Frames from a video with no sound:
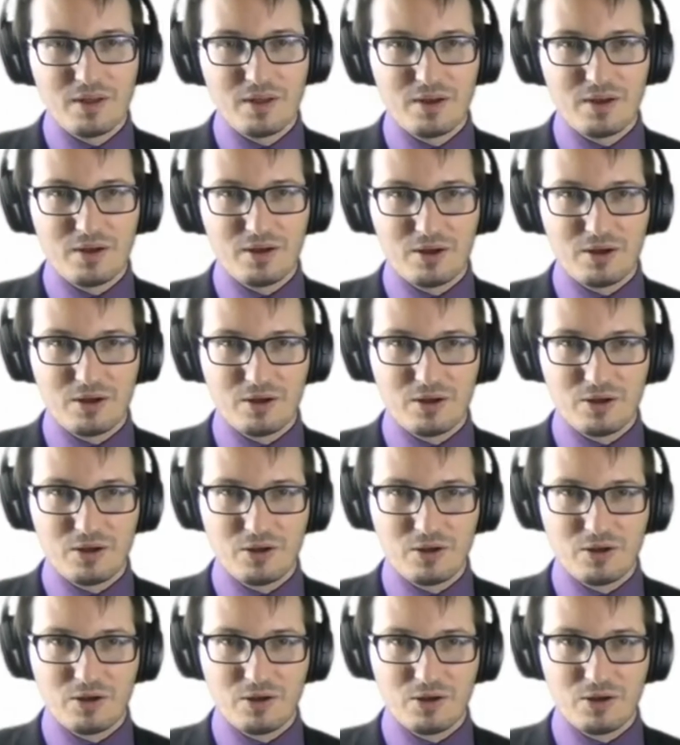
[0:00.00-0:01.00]

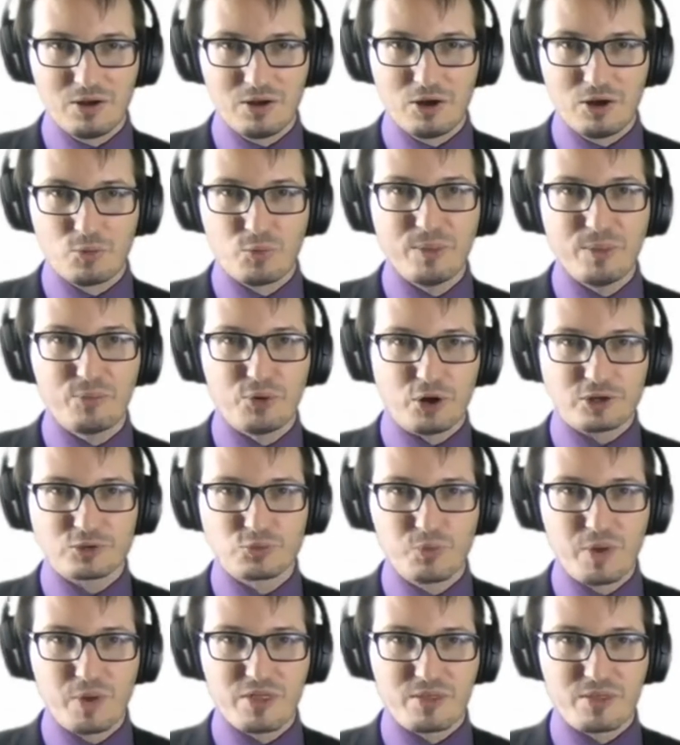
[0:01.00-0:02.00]
a
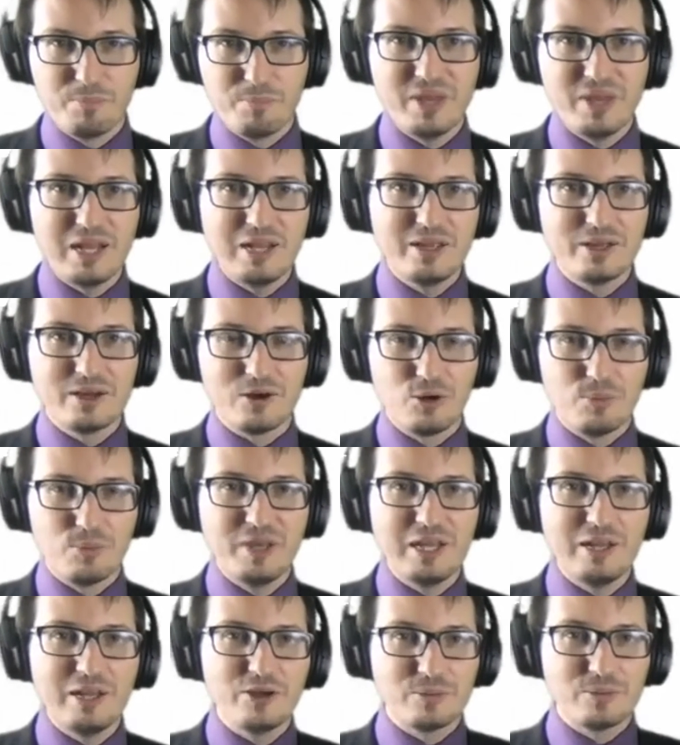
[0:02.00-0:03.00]
report with a
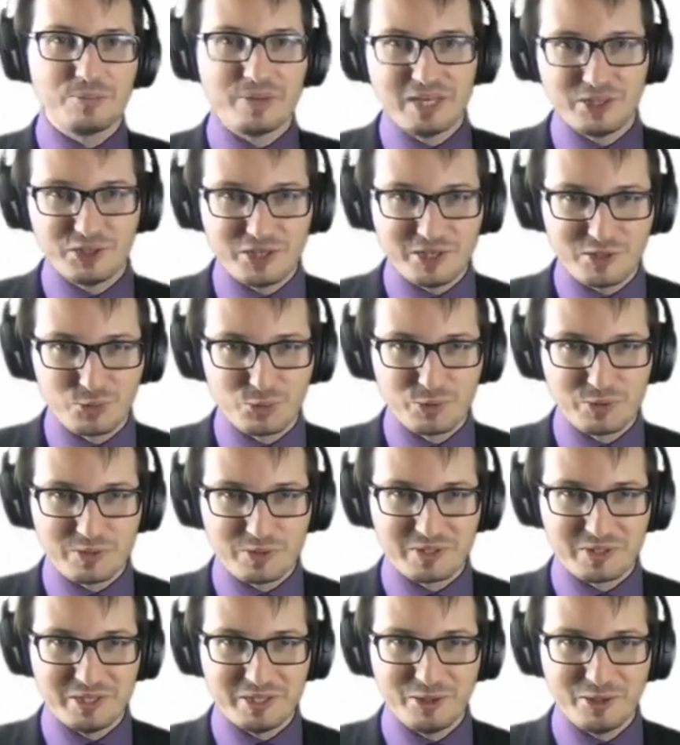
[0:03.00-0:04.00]
million pages to the
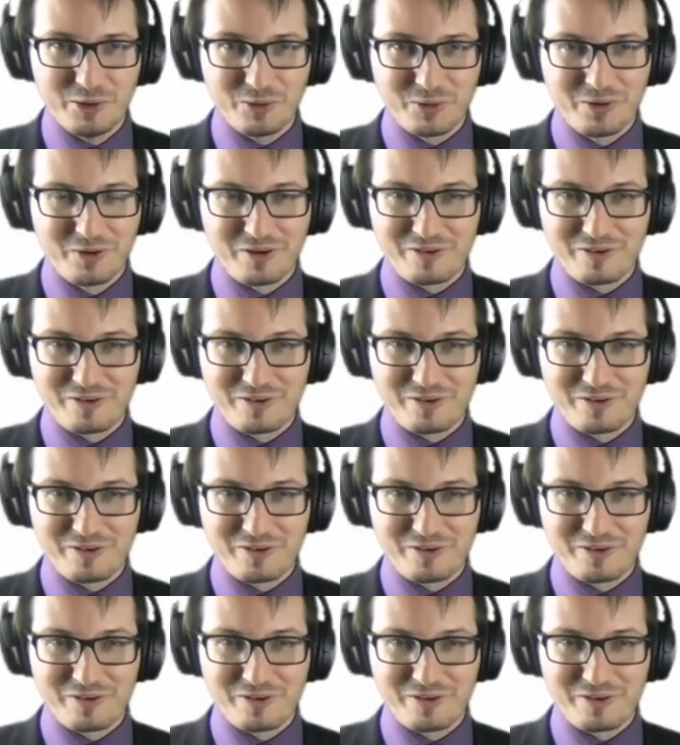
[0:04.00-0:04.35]
CEO.